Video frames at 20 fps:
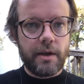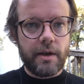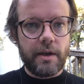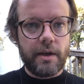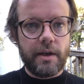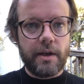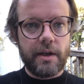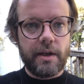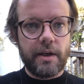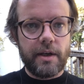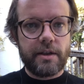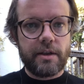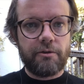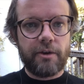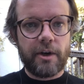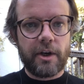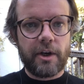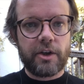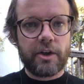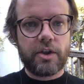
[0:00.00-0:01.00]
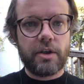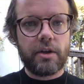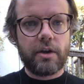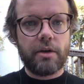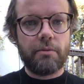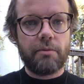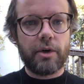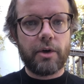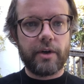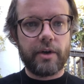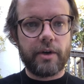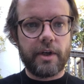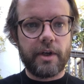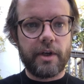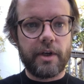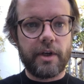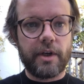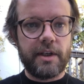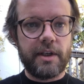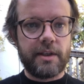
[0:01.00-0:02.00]
is a functional component.
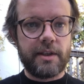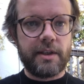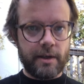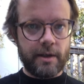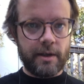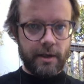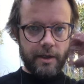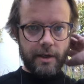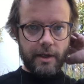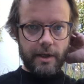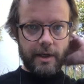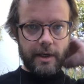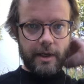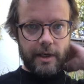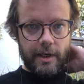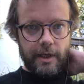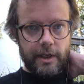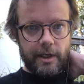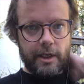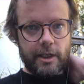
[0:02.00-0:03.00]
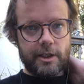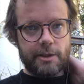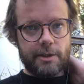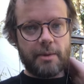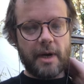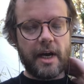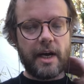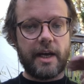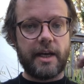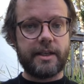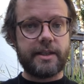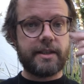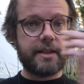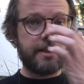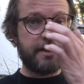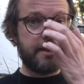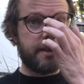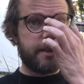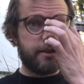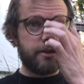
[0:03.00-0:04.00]
It gets passed
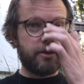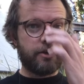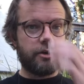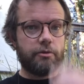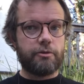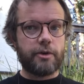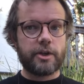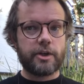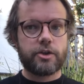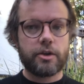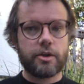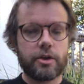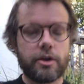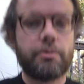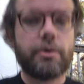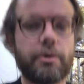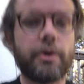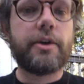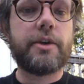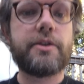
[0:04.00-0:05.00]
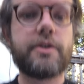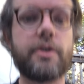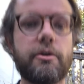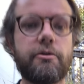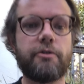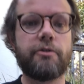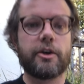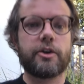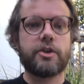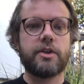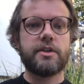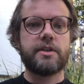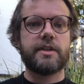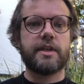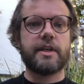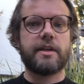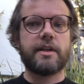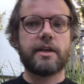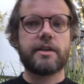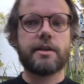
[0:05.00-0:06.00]
in, functional components are functions
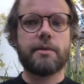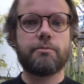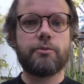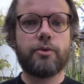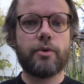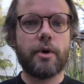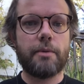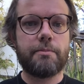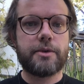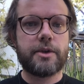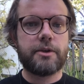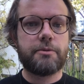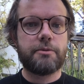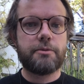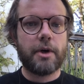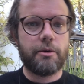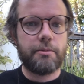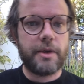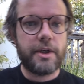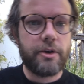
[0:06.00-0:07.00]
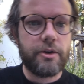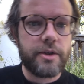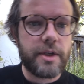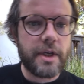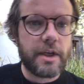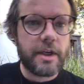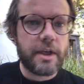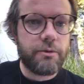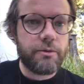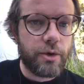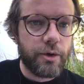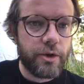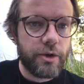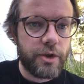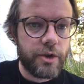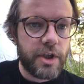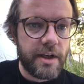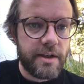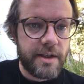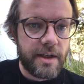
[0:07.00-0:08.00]
that accept props as parameters and return
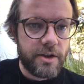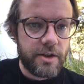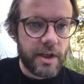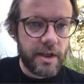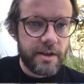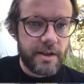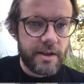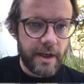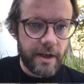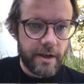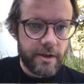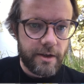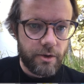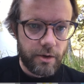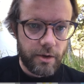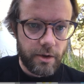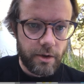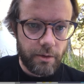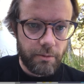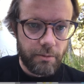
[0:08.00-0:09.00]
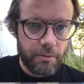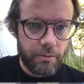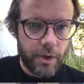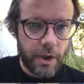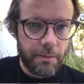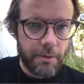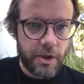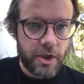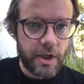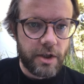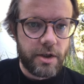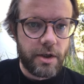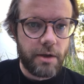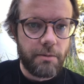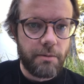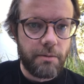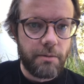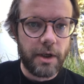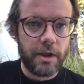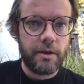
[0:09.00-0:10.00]
JSX or, pretty much
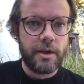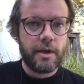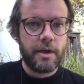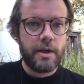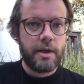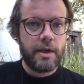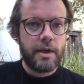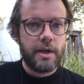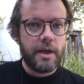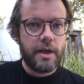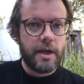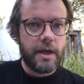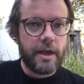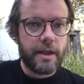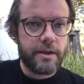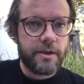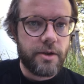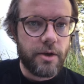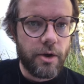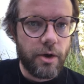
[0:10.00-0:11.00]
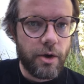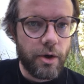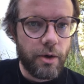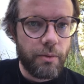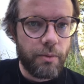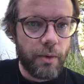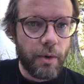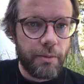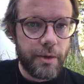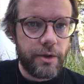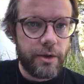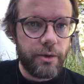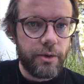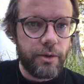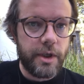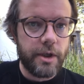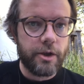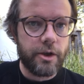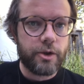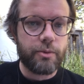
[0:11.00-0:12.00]
HTML. And so what we do
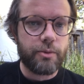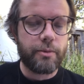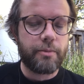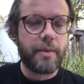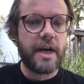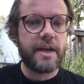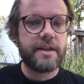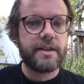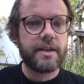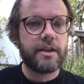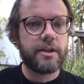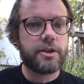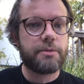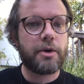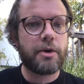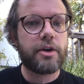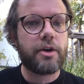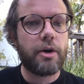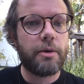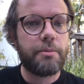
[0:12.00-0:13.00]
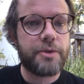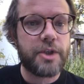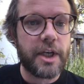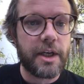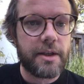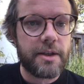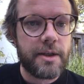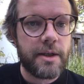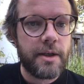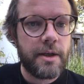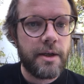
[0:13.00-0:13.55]
here is we're passing a smart object